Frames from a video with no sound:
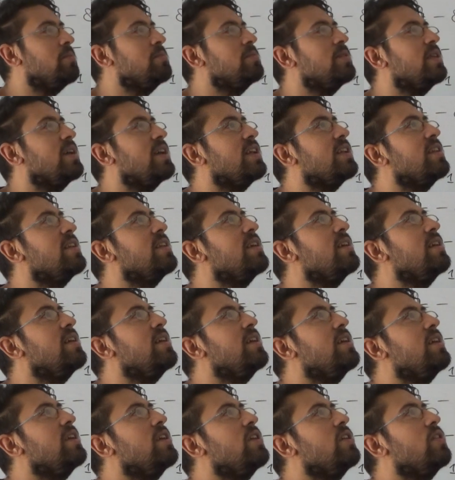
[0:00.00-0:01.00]
That
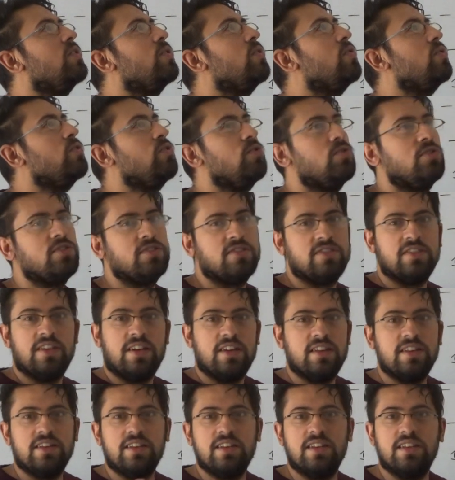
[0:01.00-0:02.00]
your
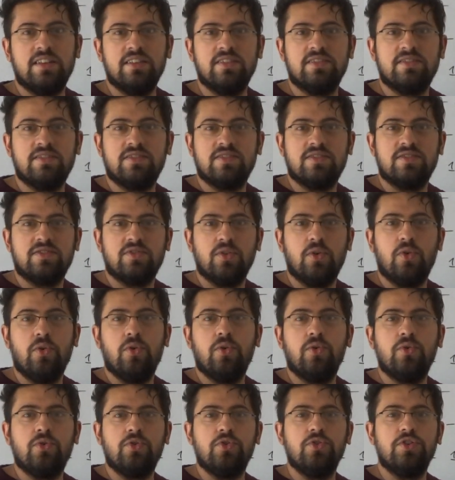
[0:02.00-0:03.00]
son is
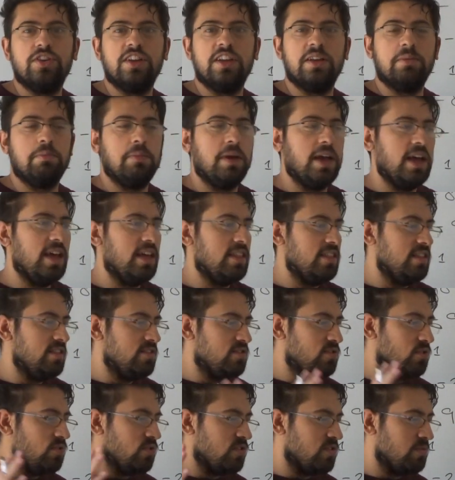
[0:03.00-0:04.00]
so good in math. He's
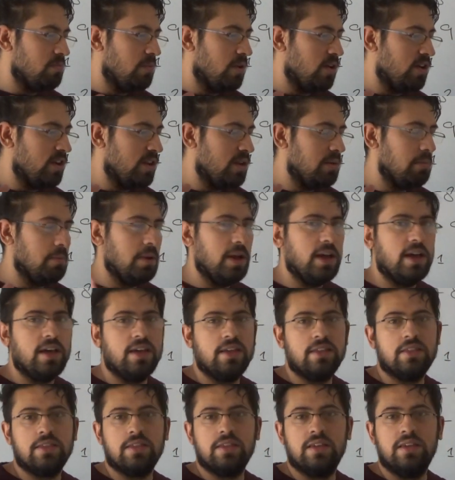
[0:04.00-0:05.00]
so smart in
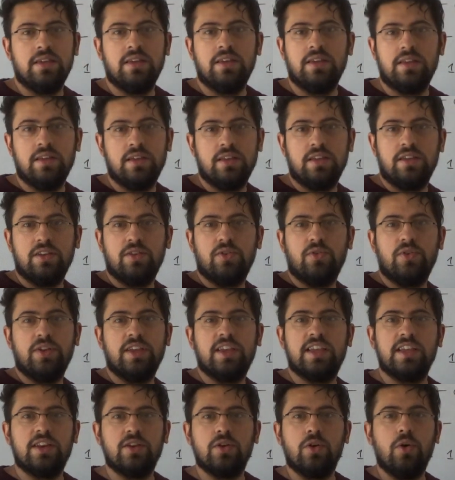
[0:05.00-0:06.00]
math.
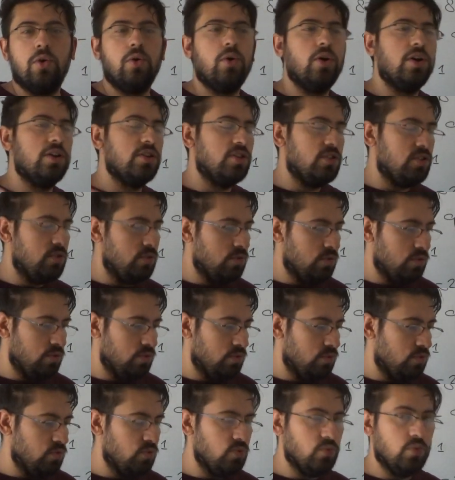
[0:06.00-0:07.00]
He can go on
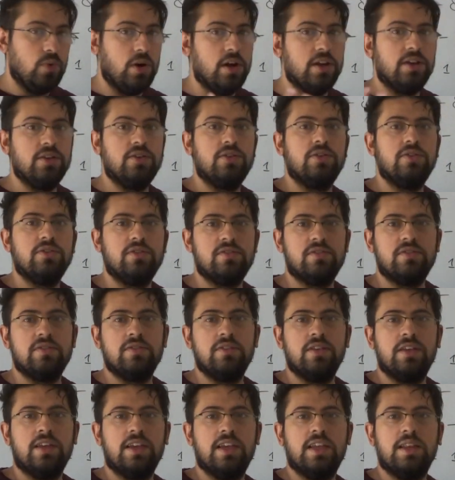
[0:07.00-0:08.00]
to do
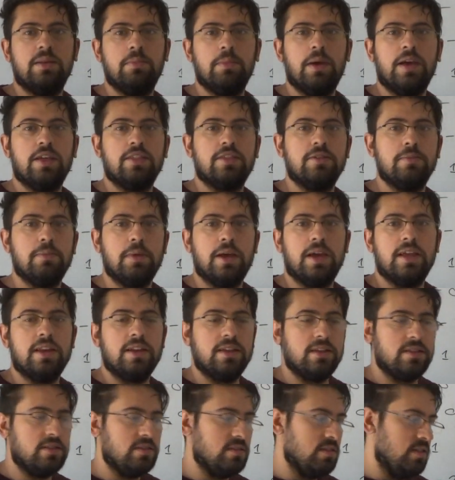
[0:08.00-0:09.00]
wonders in
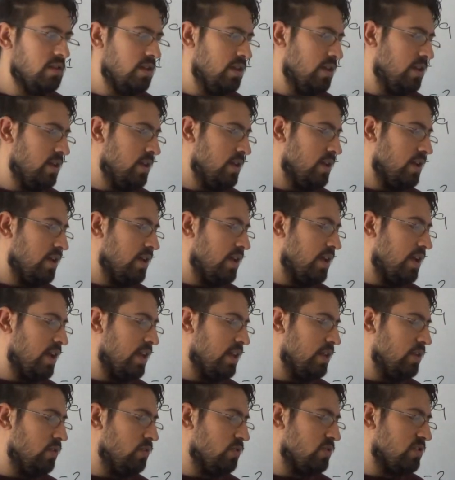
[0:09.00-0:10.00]
mathematics.
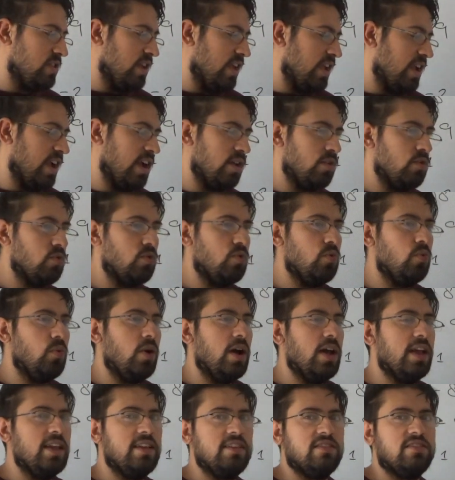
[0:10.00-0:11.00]
And he was like, I don't know
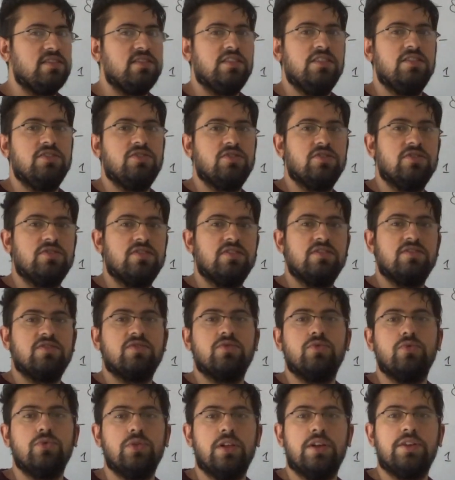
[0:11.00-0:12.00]
why his teachers in
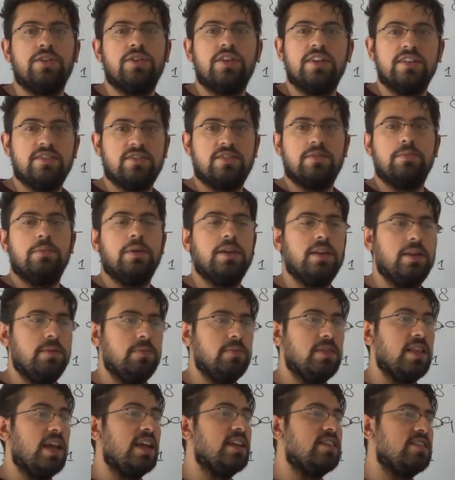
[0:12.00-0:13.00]
school underestimate.
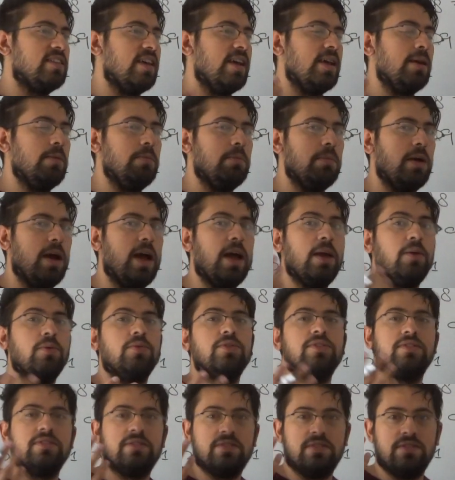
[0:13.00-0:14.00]
That time I
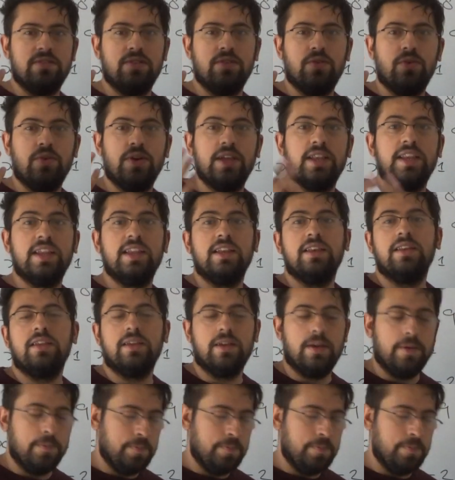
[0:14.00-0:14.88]
was, in India.